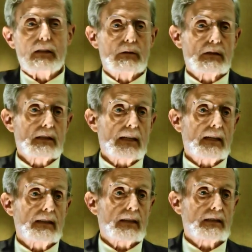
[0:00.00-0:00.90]
You'll see
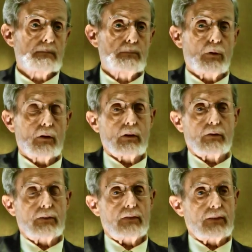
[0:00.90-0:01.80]
in this book
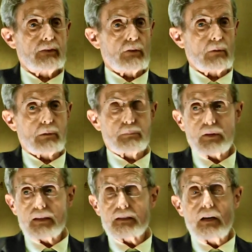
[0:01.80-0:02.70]
of 50 former
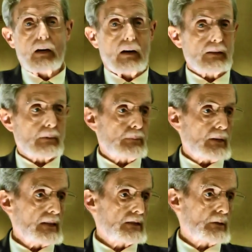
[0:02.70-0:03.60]
priests, other
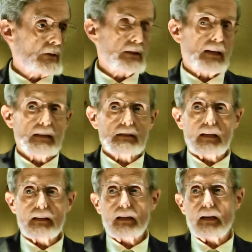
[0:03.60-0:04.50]
priests doing things
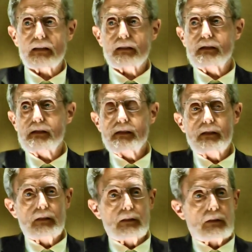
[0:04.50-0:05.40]
like that.
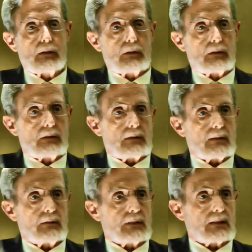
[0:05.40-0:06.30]

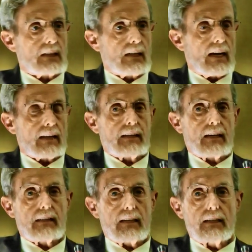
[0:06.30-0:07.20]
It was a
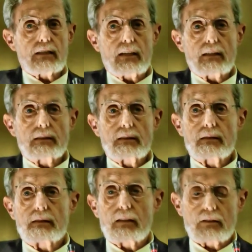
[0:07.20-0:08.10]
Catholic
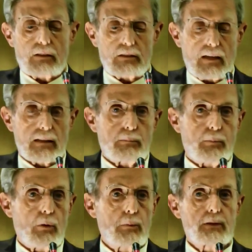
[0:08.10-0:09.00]
teaching, not just like the
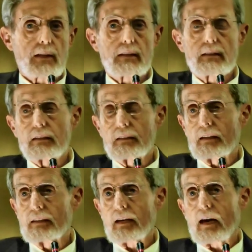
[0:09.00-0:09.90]
Pope said it and the,
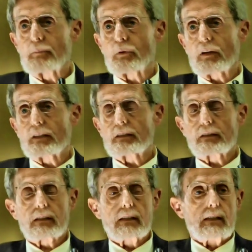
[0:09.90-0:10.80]
and the
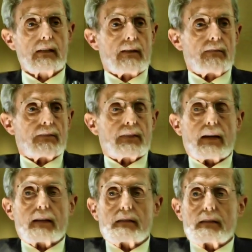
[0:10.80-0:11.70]
apparitions,
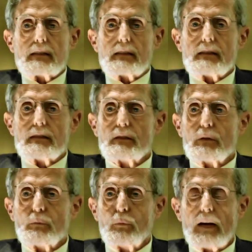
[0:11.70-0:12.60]
that, you
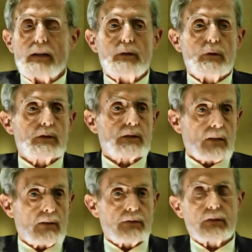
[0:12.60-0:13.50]
know, when you
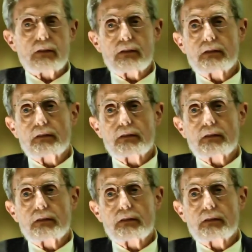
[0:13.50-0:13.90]
suffer,